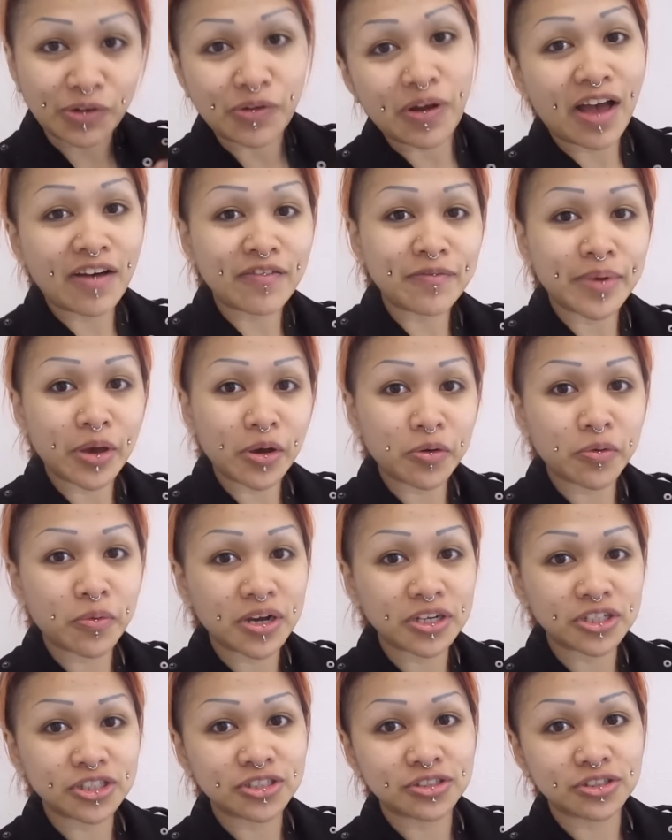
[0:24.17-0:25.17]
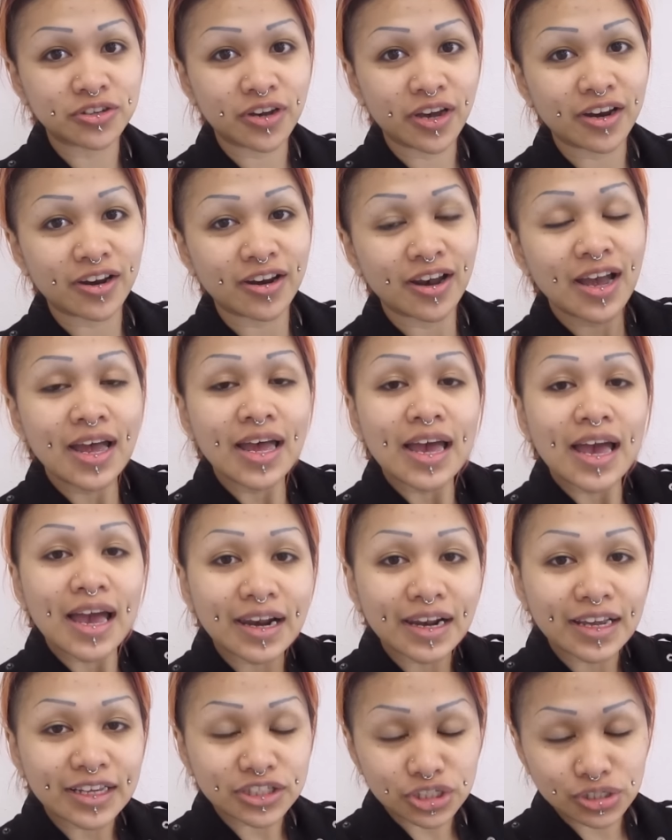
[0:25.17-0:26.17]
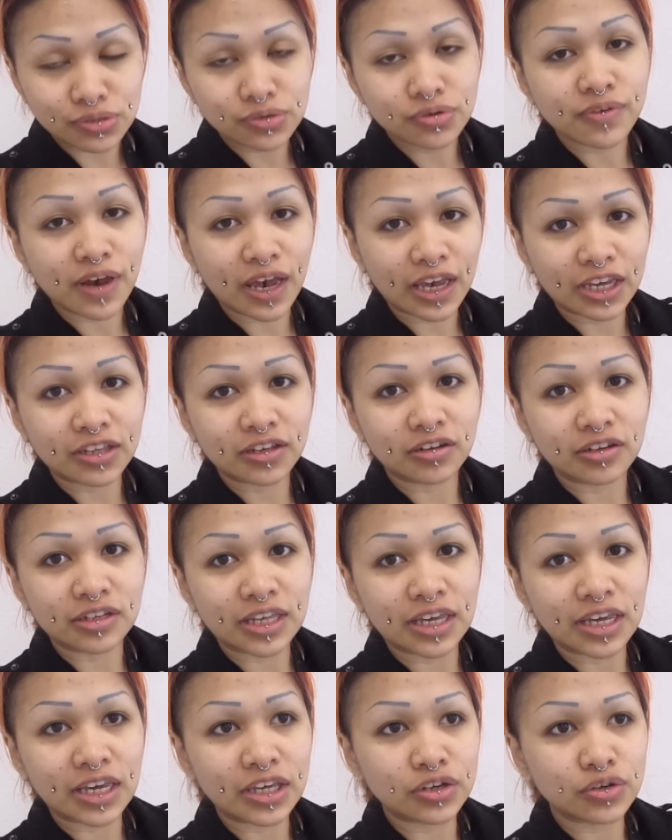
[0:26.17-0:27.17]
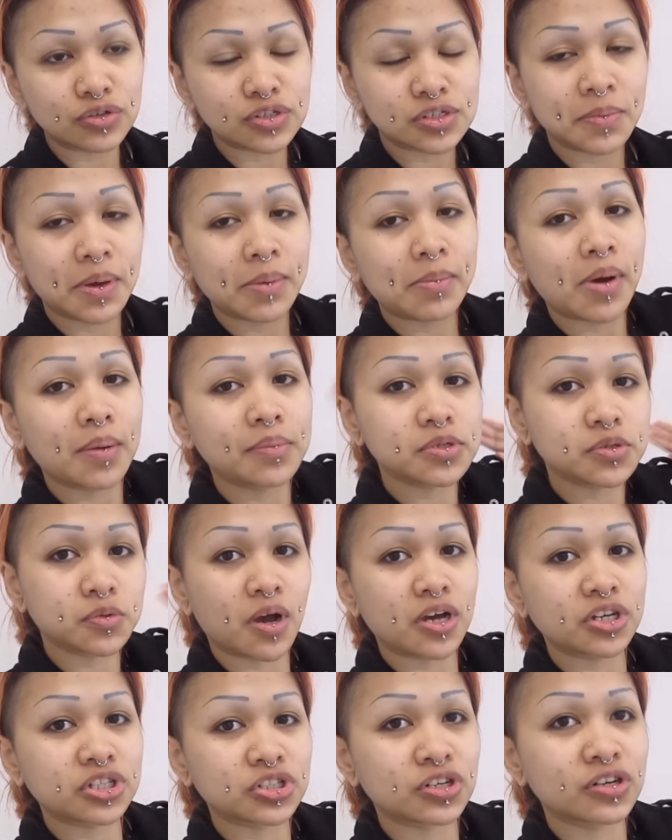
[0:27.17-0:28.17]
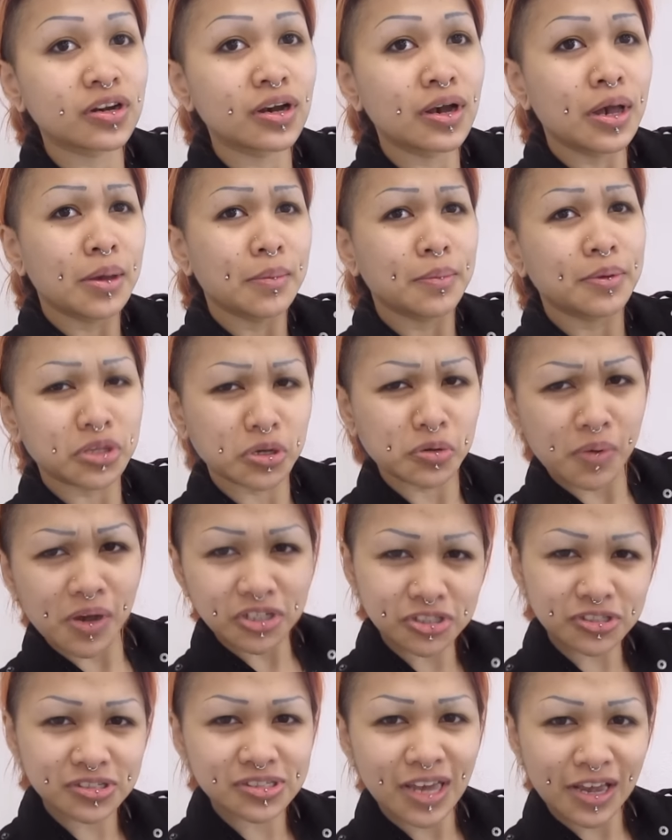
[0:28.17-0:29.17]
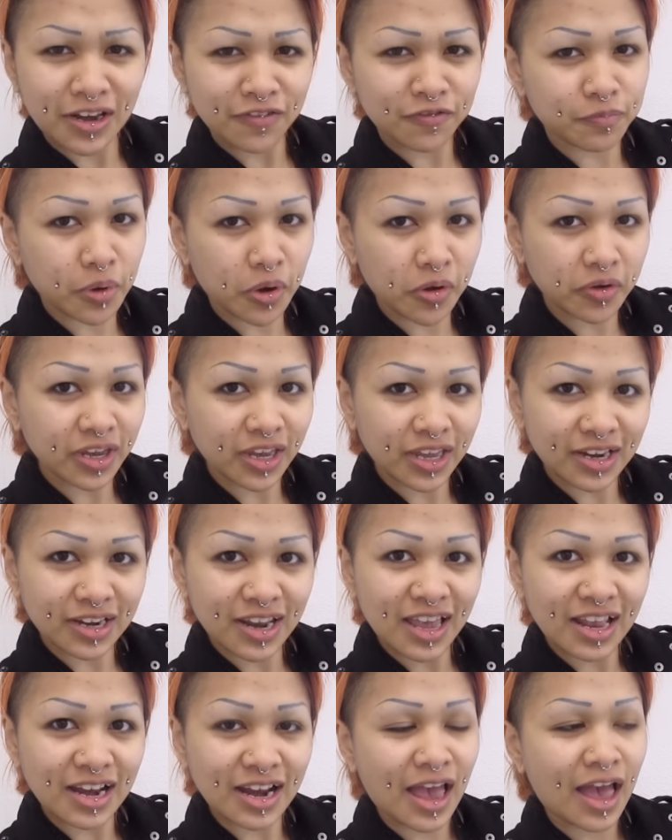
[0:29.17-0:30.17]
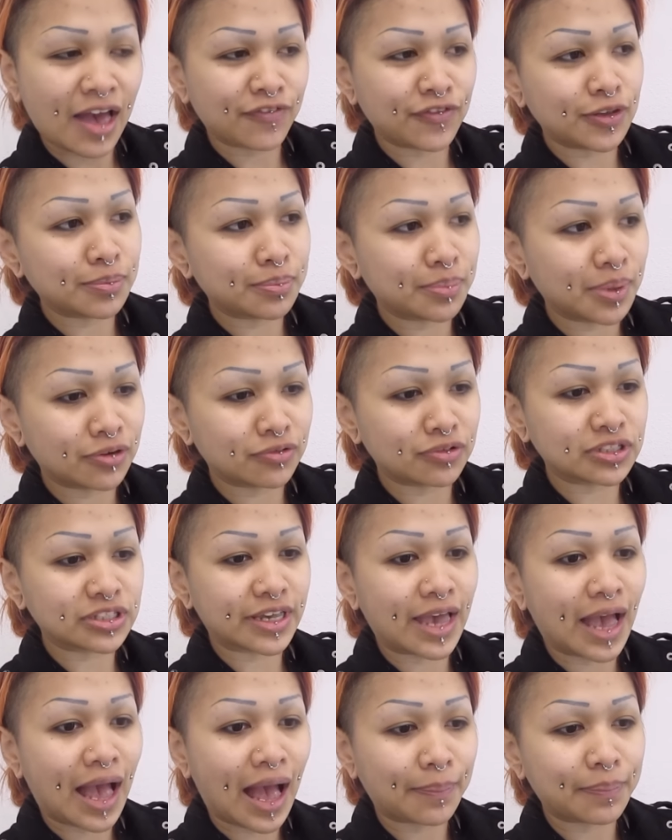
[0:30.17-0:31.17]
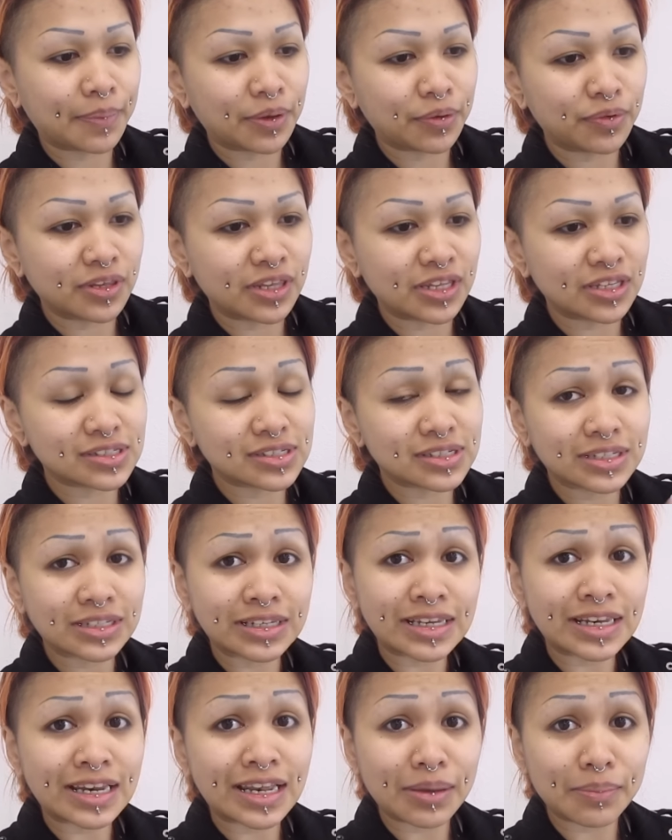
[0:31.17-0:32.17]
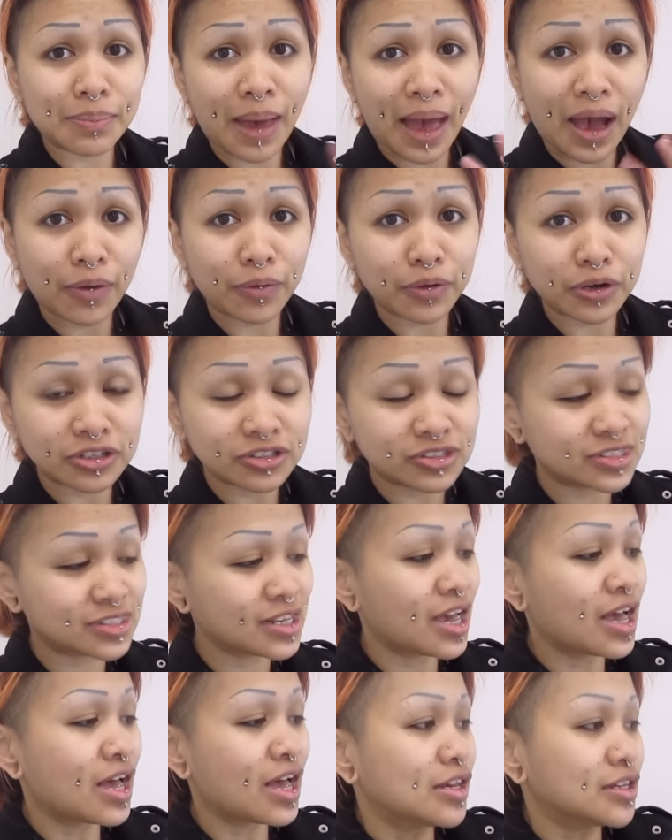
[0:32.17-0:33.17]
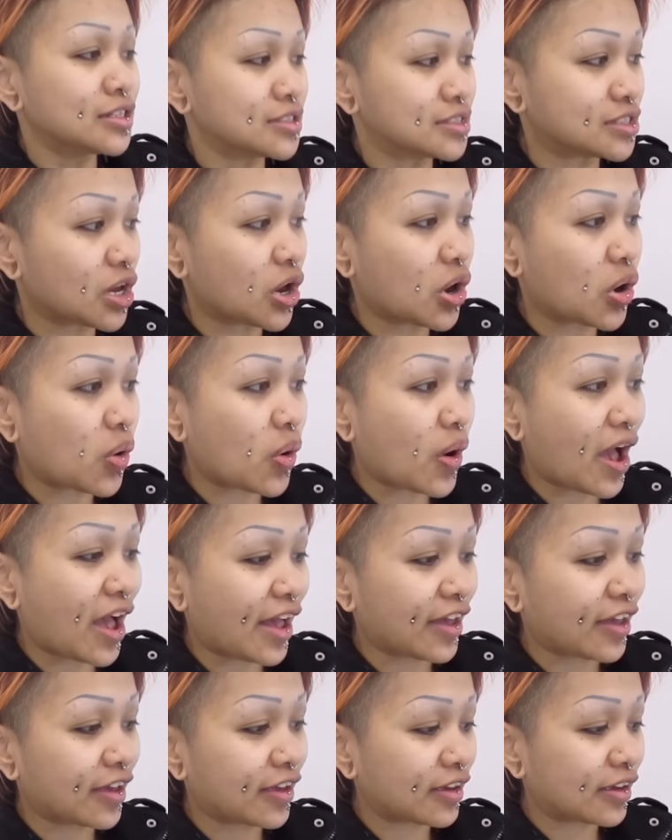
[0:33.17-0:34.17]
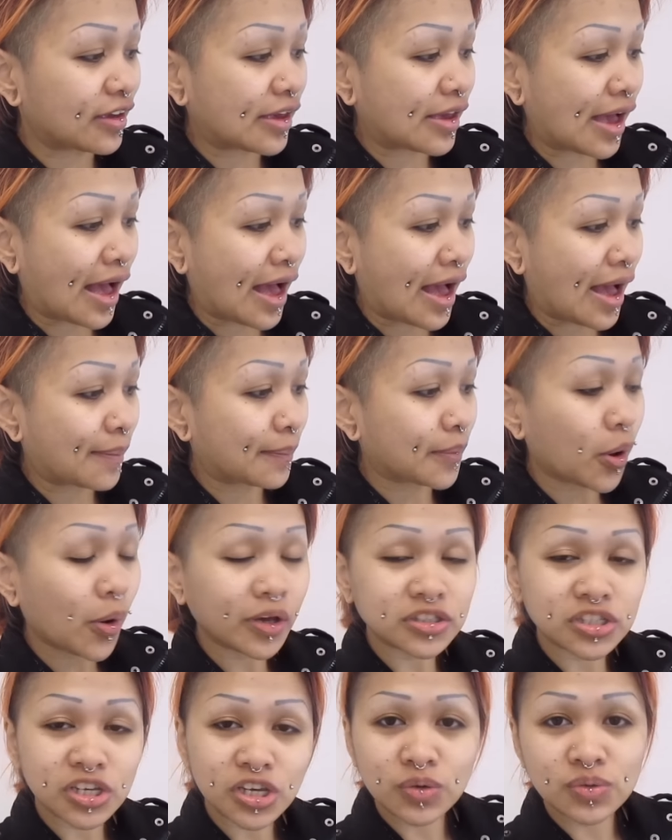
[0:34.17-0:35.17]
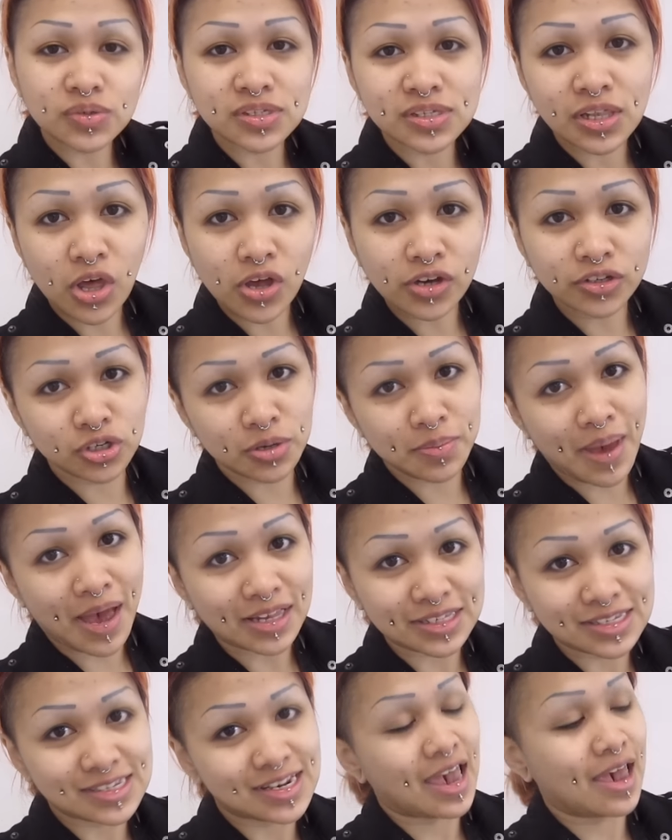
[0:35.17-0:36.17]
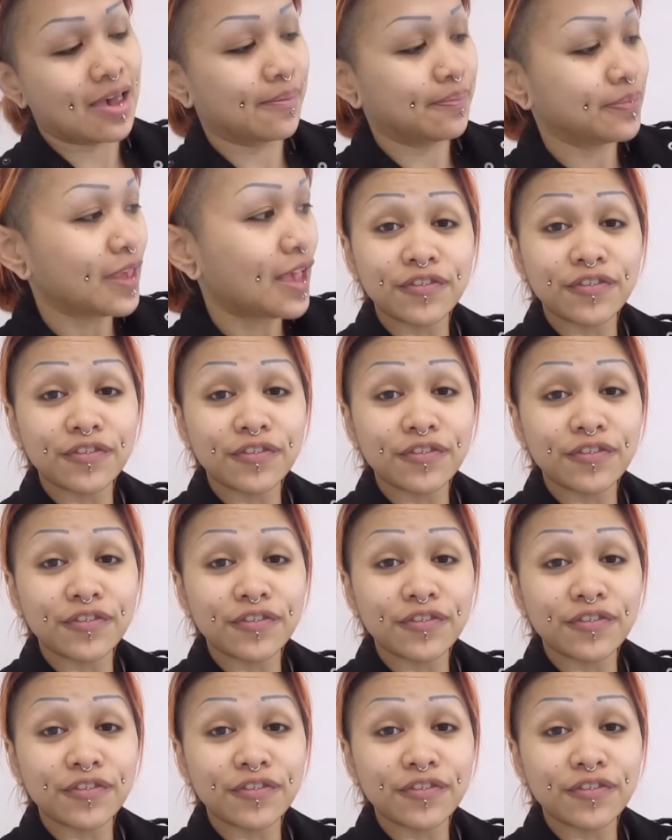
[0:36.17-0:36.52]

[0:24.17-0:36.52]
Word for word: I don't have my own washer and dryer, and I do regularly use my mom's washer, but their washer's kind of broken and I haven't been really happy with its cleaning powers, so I am going to use the laundromat today.